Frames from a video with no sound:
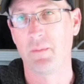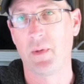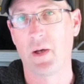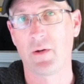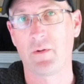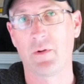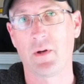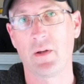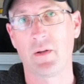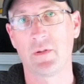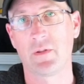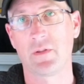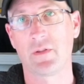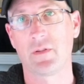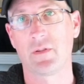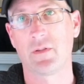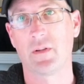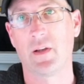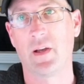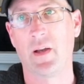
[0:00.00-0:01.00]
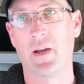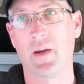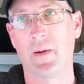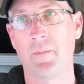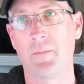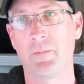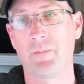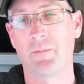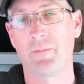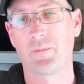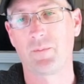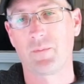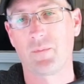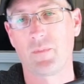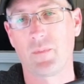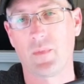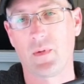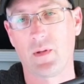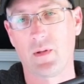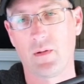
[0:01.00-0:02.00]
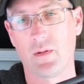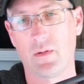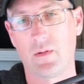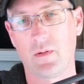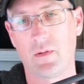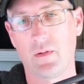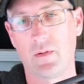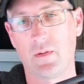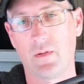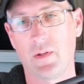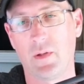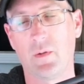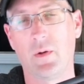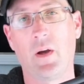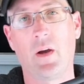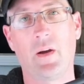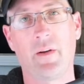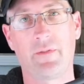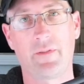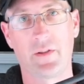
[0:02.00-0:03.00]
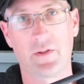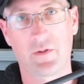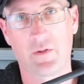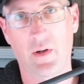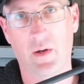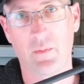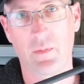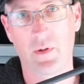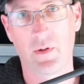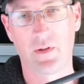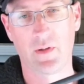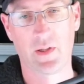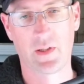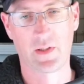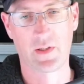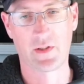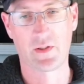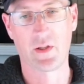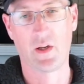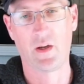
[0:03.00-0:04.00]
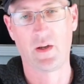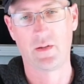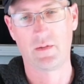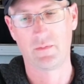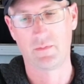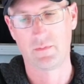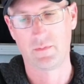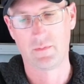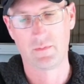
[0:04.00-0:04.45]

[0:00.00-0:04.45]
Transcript: a Munro's um, two and a half inch grub at the start